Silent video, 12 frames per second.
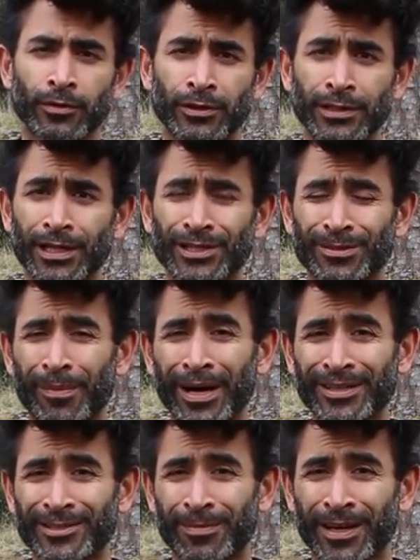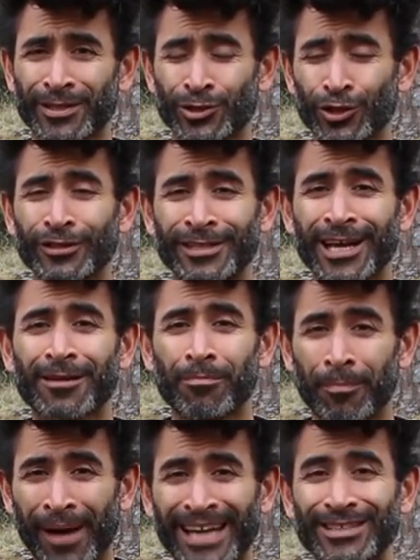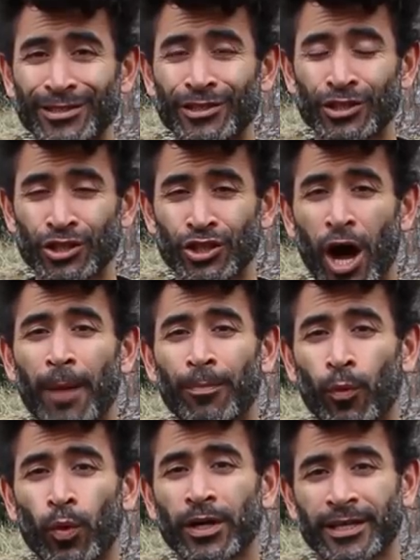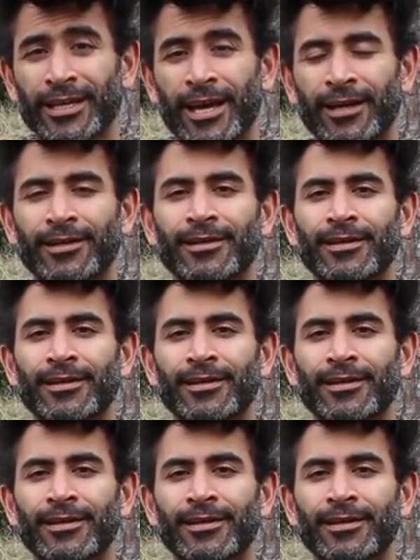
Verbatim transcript: six months because your dick might stop working.